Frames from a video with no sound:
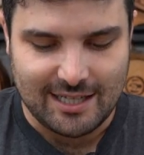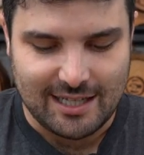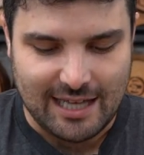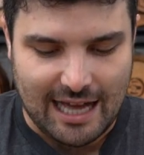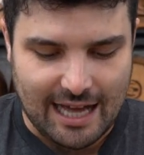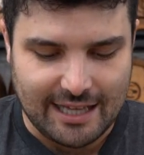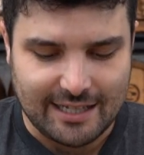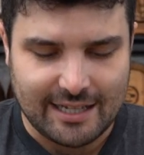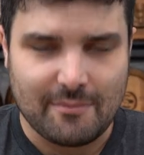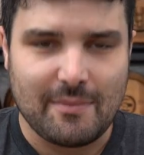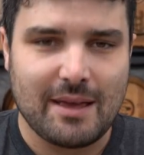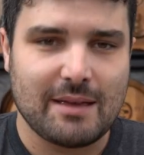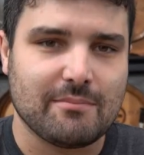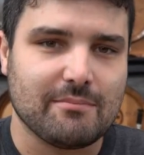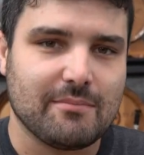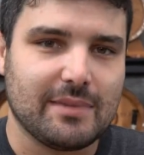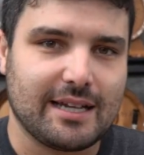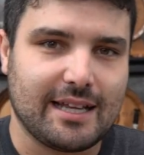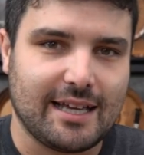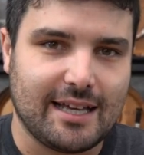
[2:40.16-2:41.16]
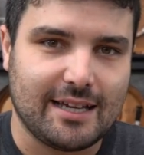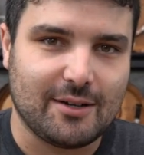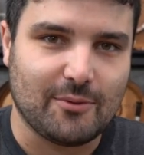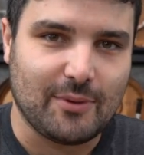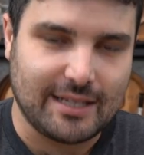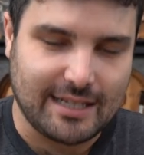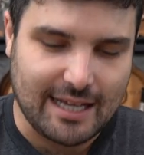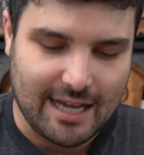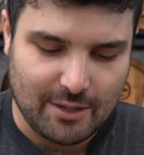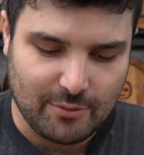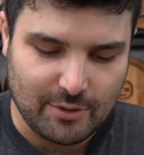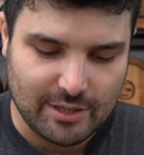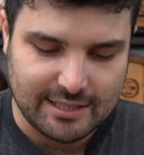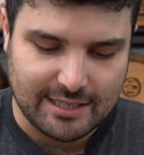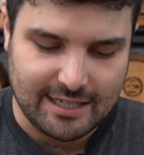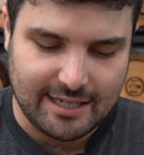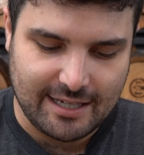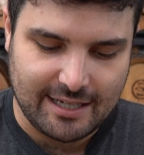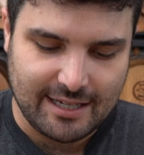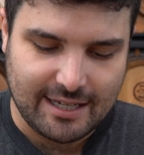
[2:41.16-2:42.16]
I remember when I was
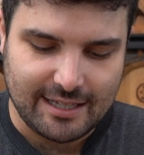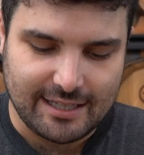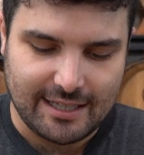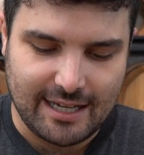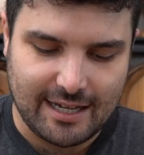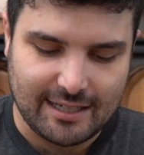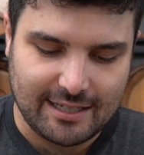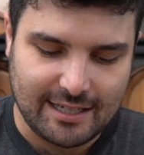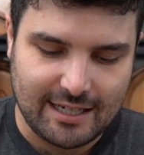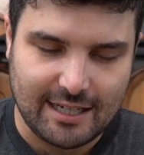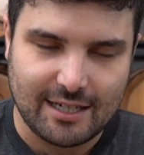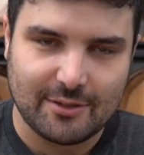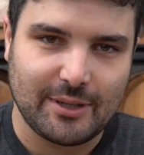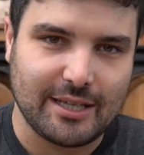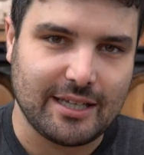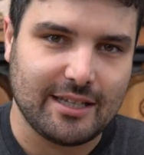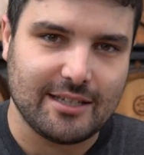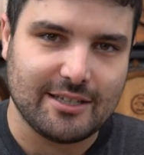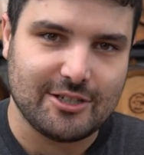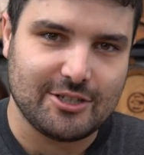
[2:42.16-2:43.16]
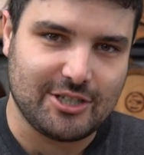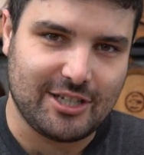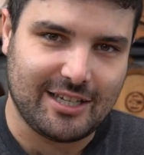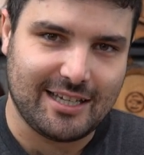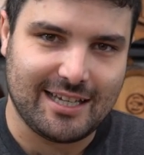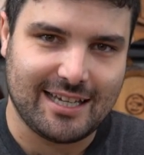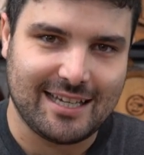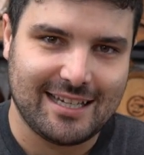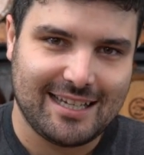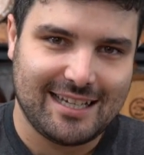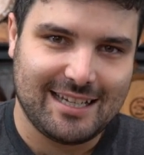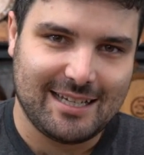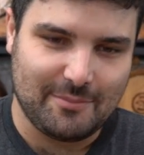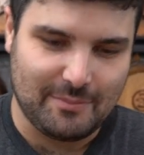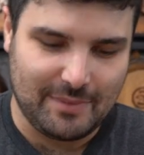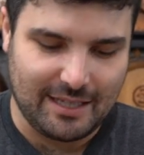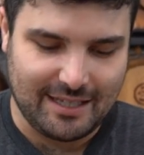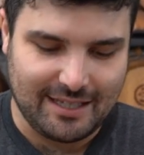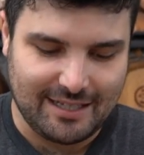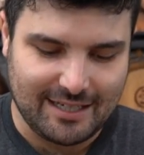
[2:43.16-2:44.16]
a young Luigi,
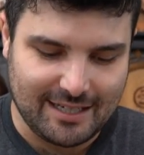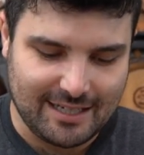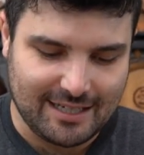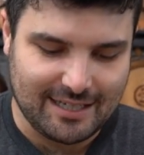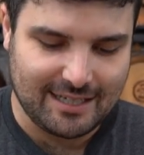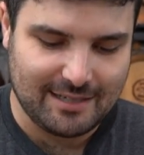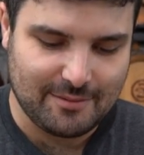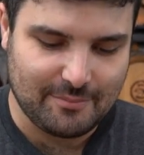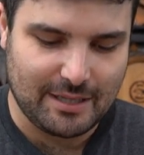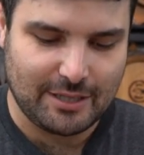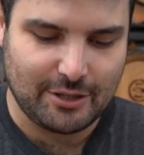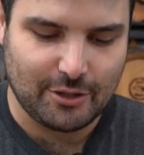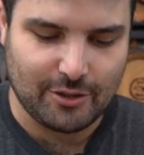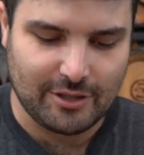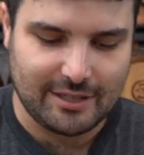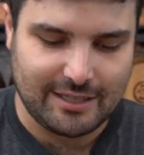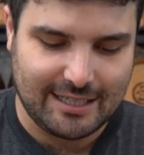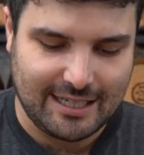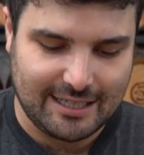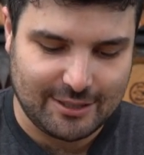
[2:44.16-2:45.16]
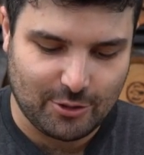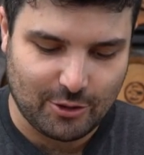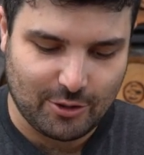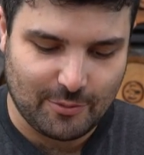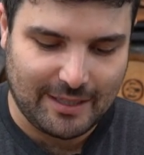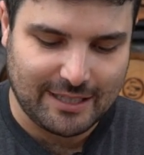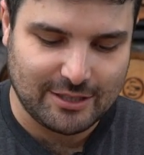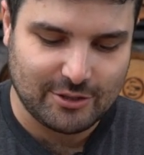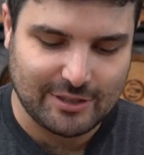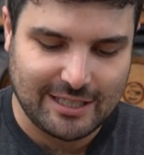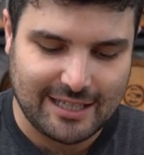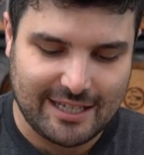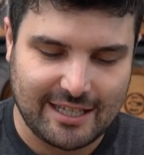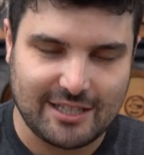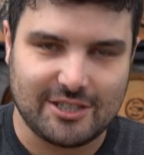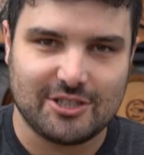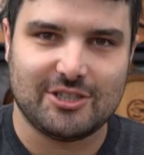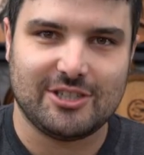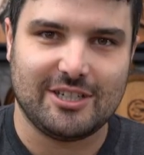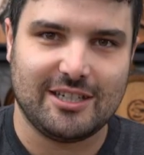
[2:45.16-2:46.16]
my nonna took me into the
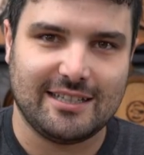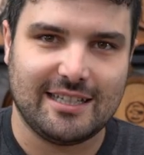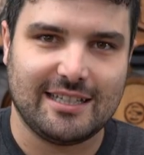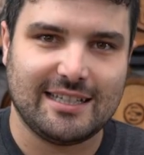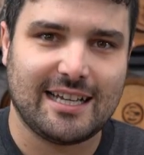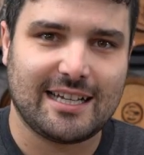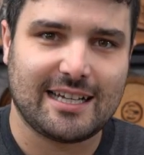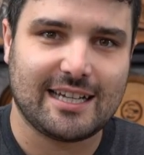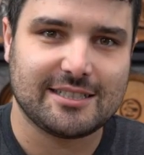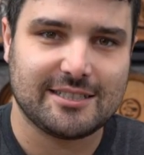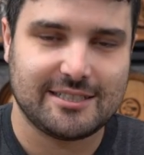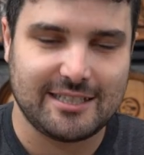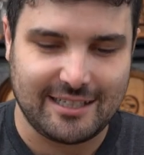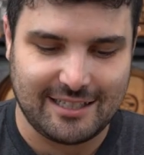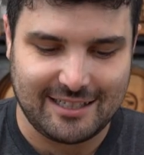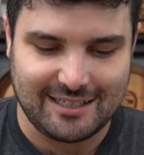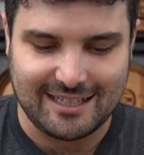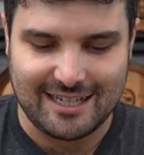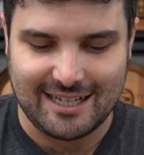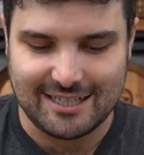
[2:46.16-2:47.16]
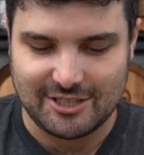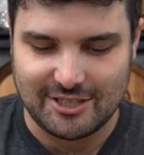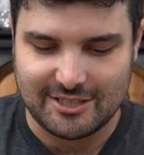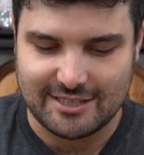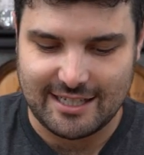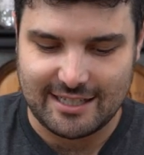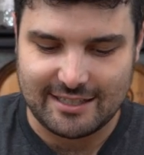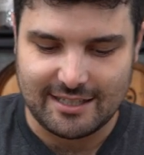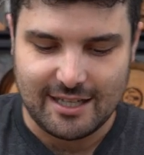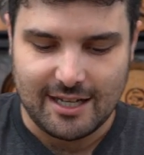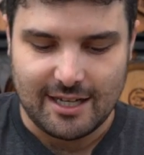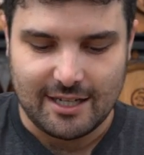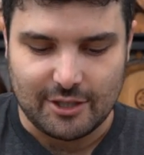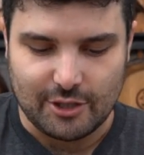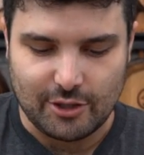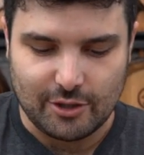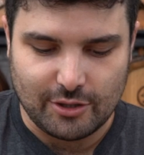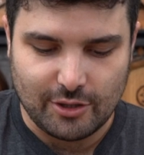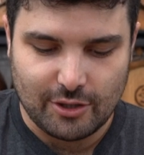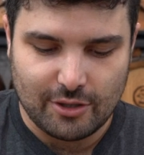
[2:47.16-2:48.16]
kitchen in the casino and she said,
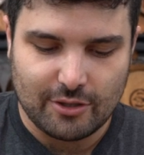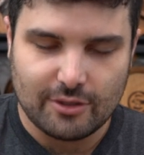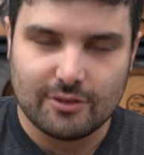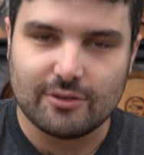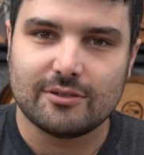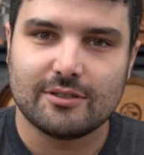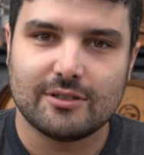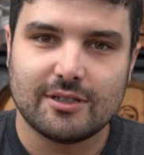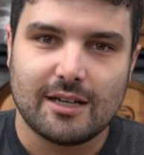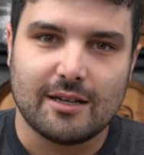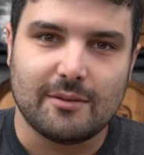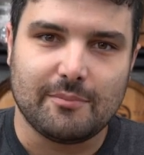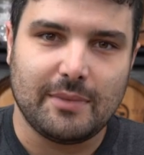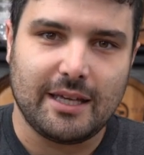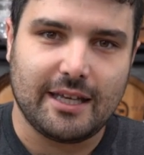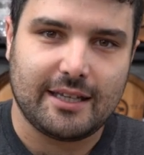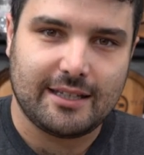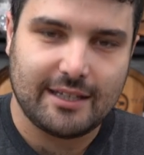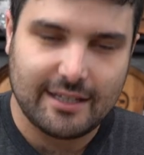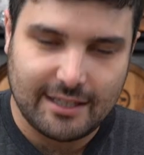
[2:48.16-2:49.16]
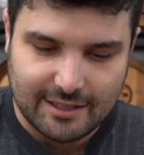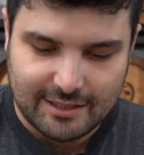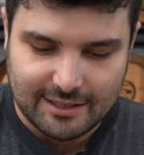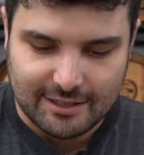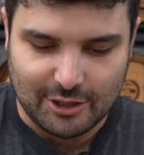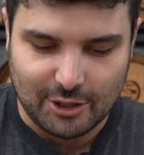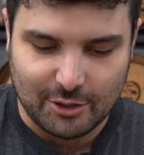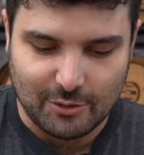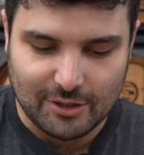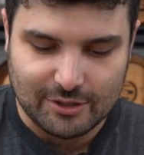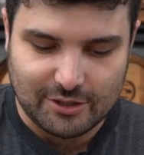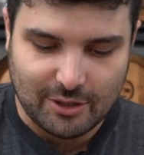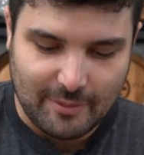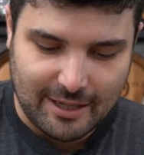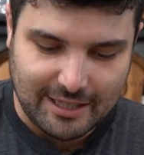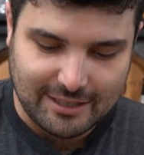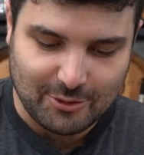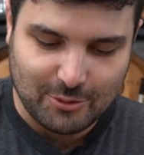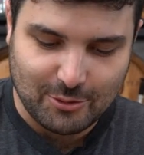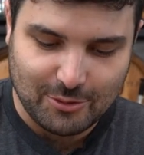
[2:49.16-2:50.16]
you know, Mickey, you want to
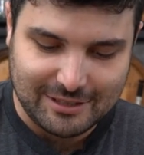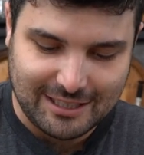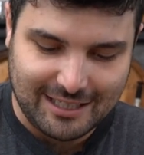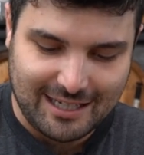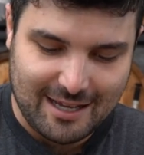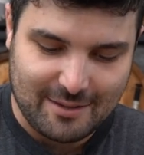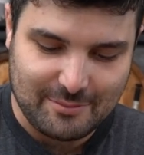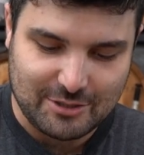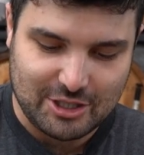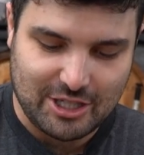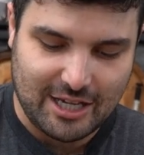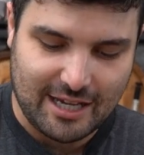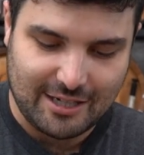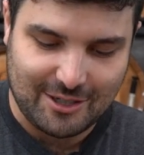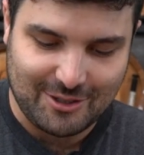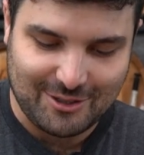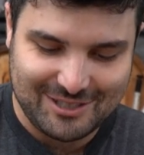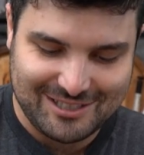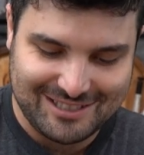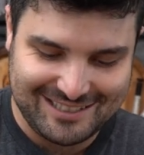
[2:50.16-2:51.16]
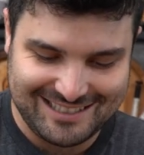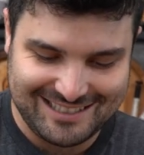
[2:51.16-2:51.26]
make the good limoncello?